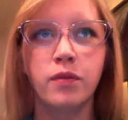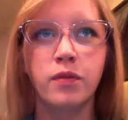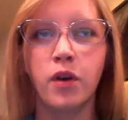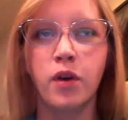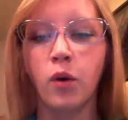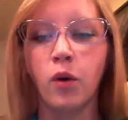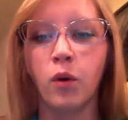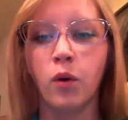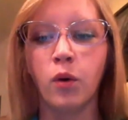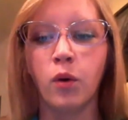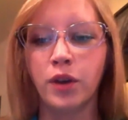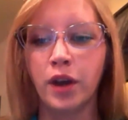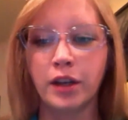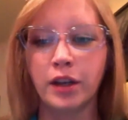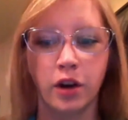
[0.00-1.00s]
the whole
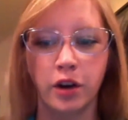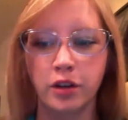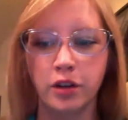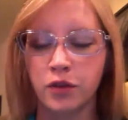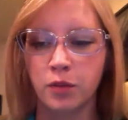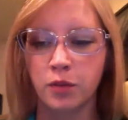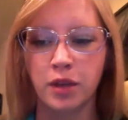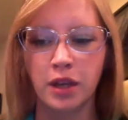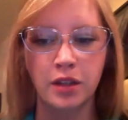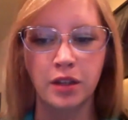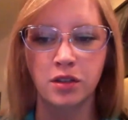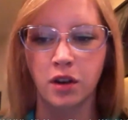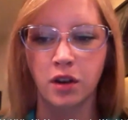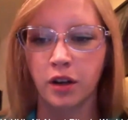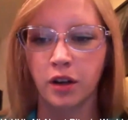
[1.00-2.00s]
9 yards from getting
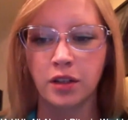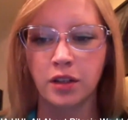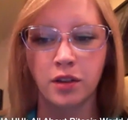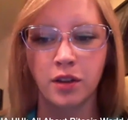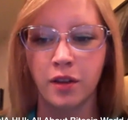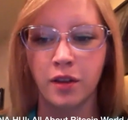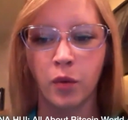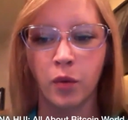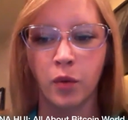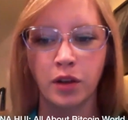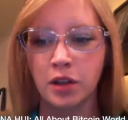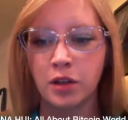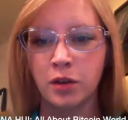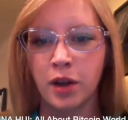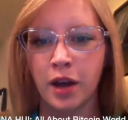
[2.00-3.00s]
started to then what
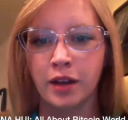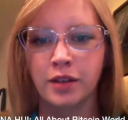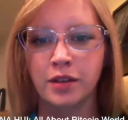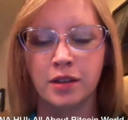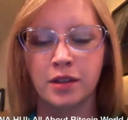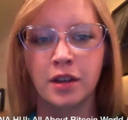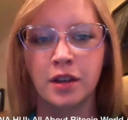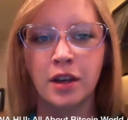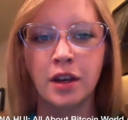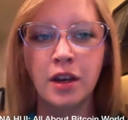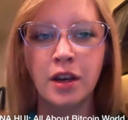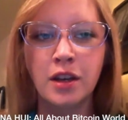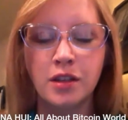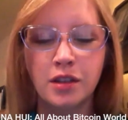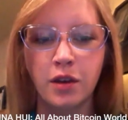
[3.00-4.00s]
to do next.
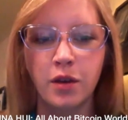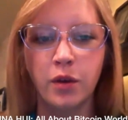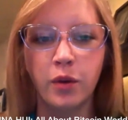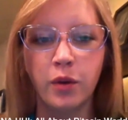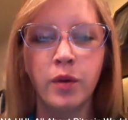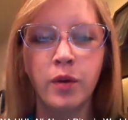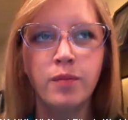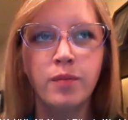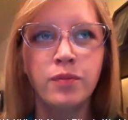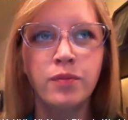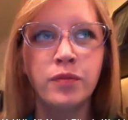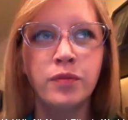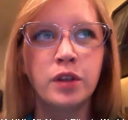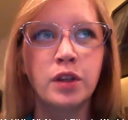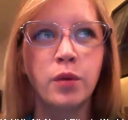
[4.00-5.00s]
So
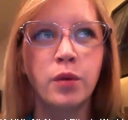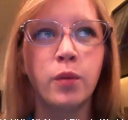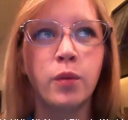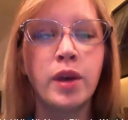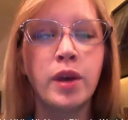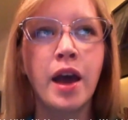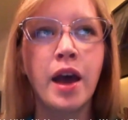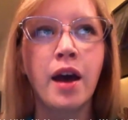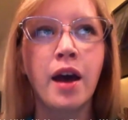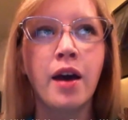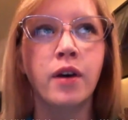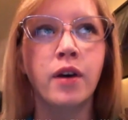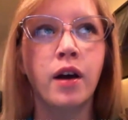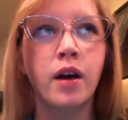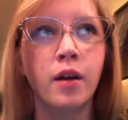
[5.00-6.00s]
we
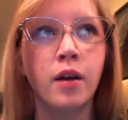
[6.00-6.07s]
have